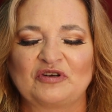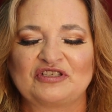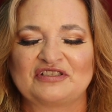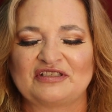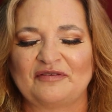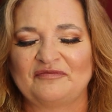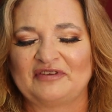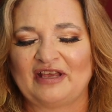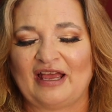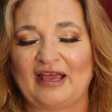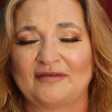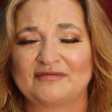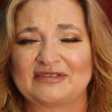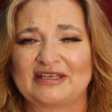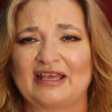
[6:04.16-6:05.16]
which
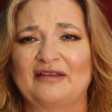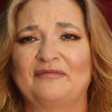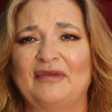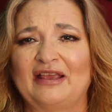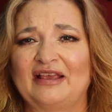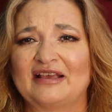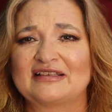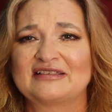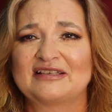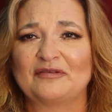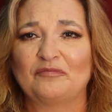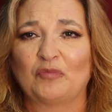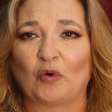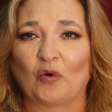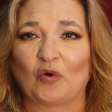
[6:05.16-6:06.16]
sometimes can make us
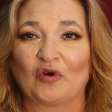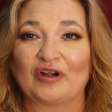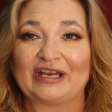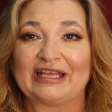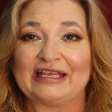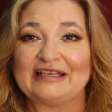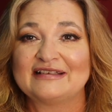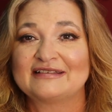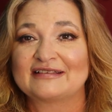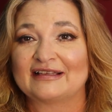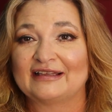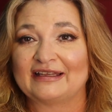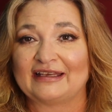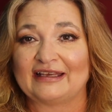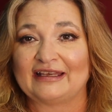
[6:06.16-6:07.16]
get bored
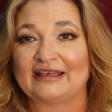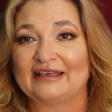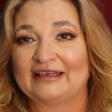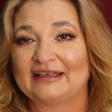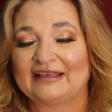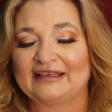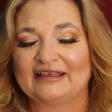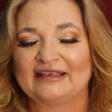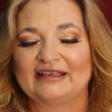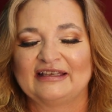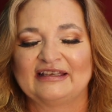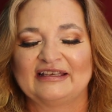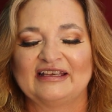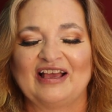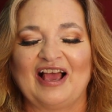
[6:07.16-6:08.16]
easily.
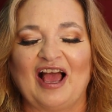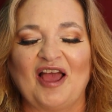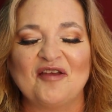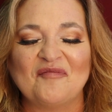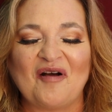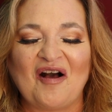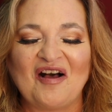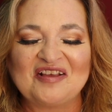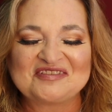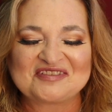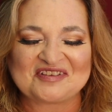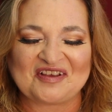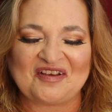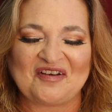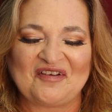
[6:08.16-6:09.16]
I'm
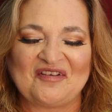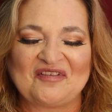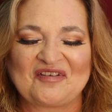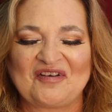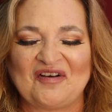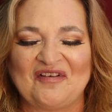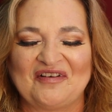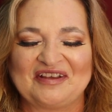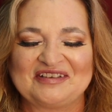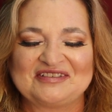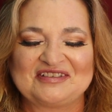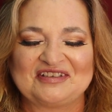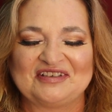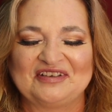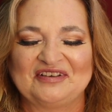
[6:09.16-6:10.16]
also going
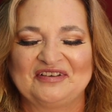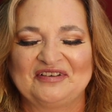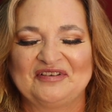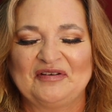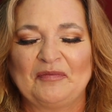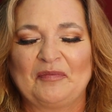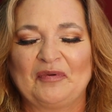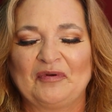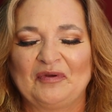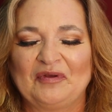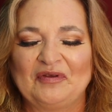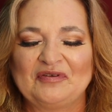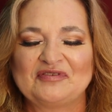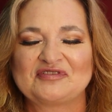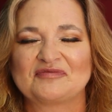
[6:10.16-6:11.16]
to
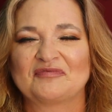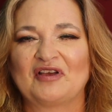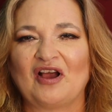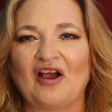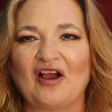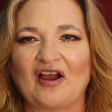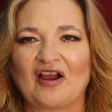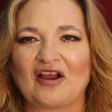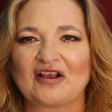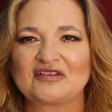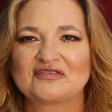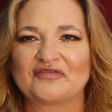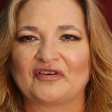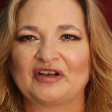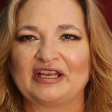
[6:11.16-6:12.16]
pull some
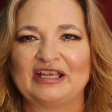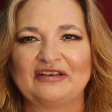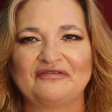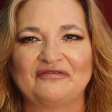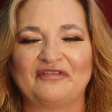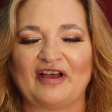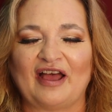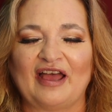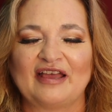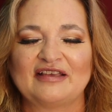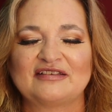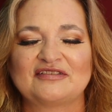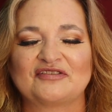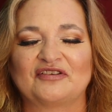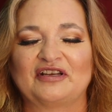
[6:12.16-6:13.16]
cards for any
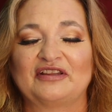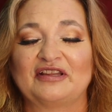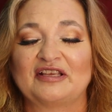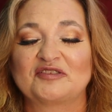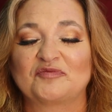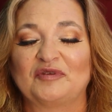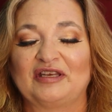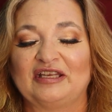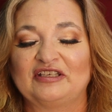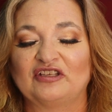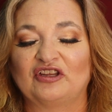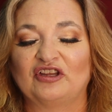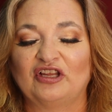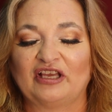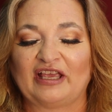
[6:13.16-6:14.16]
advice or any things we need
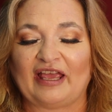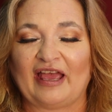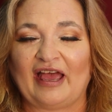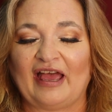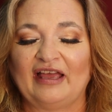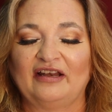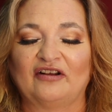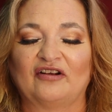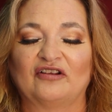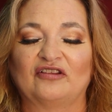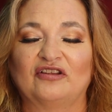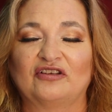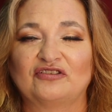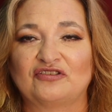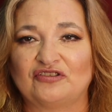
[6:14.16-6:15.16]
to look at or
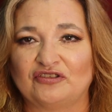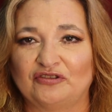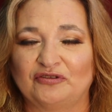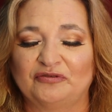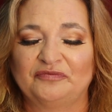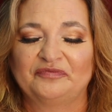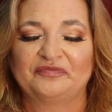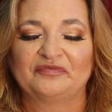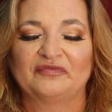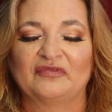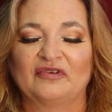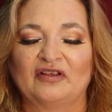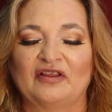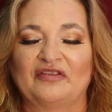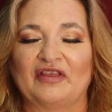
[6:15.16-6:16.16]
look to,
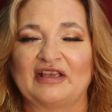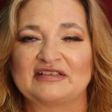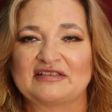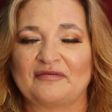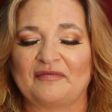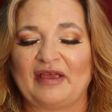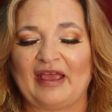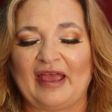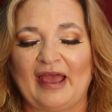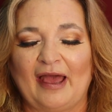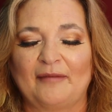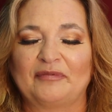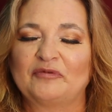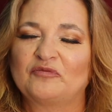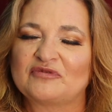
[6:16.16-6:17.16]
things that may
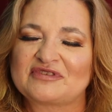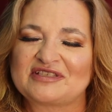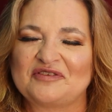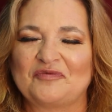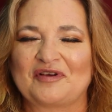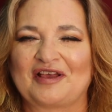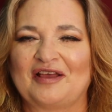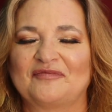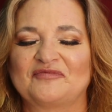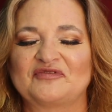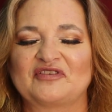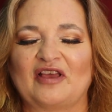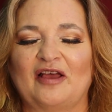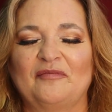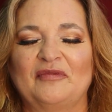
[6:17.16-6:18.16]
happen. We'll see what
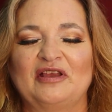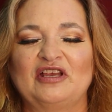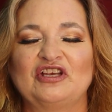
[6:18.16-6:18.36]
comes up